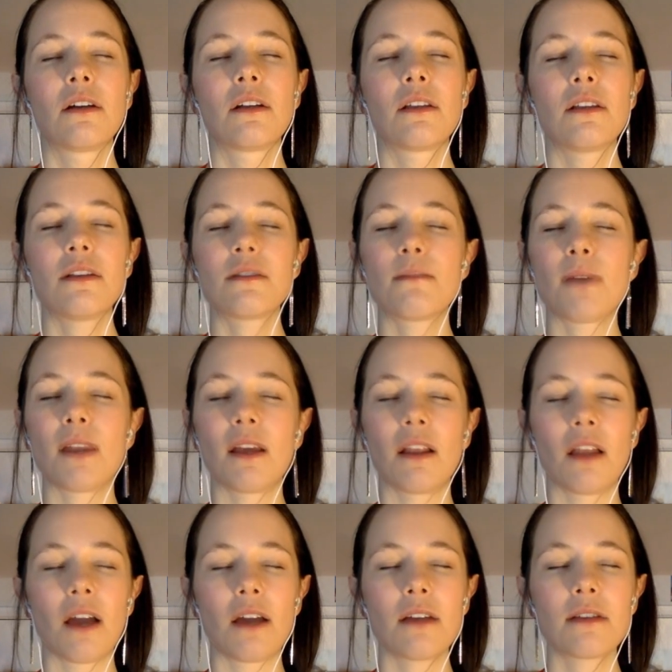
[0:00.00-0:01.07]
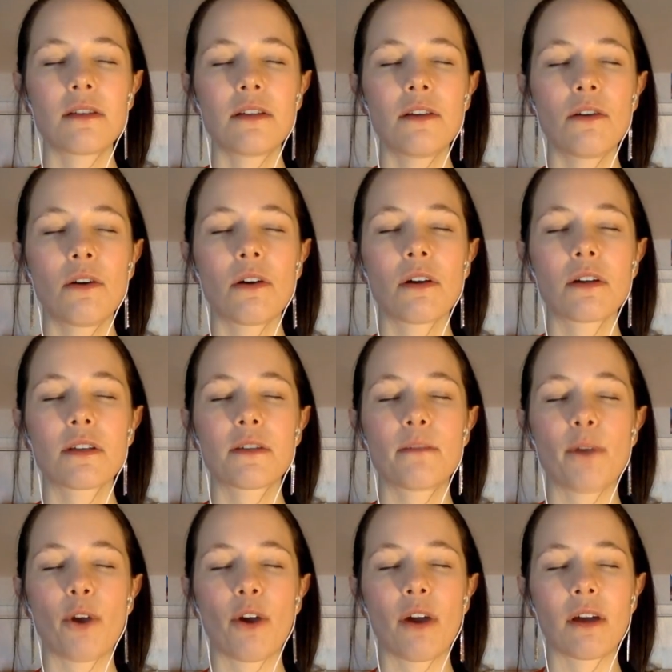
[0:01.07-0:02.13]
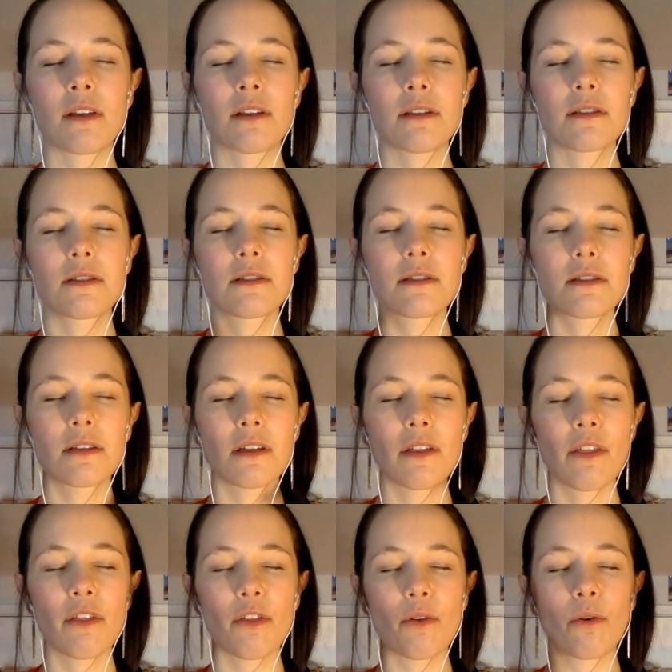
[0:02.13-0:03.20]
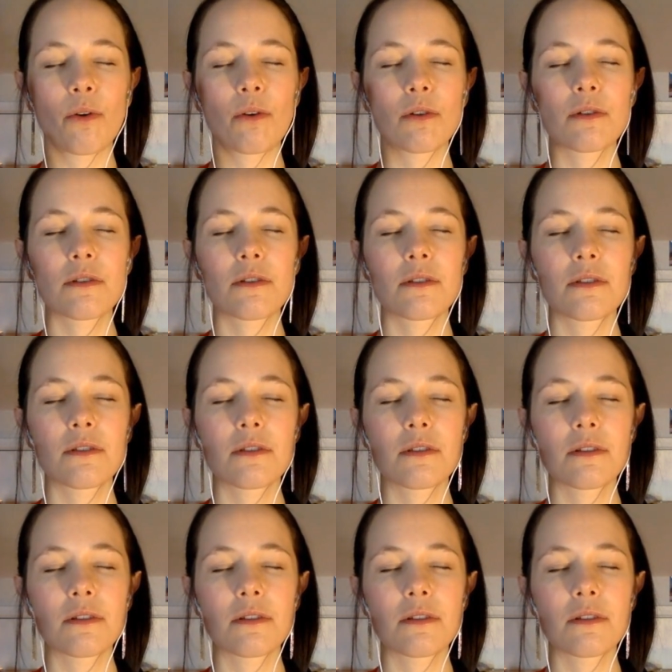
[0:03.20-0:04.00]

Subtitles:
there's many layers to your experience, thoughts,